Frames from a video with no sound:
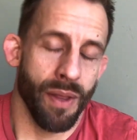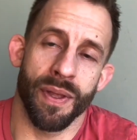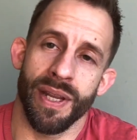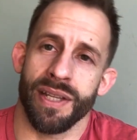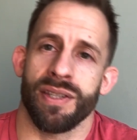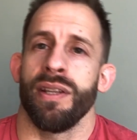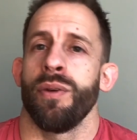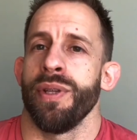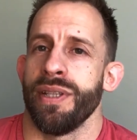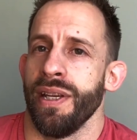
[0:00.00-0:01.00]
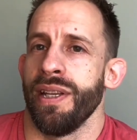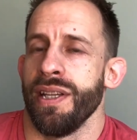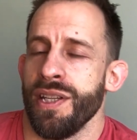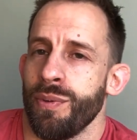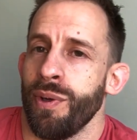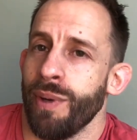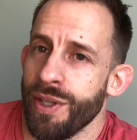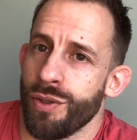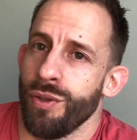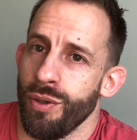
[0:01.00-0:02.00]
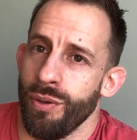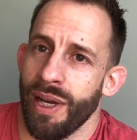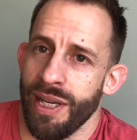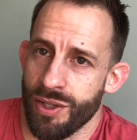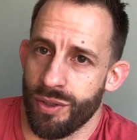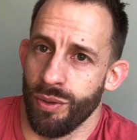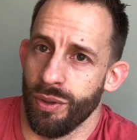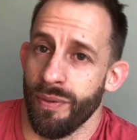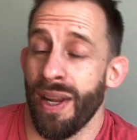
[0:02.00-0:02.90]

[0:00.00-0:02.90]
The next thing that we did is we went to a store.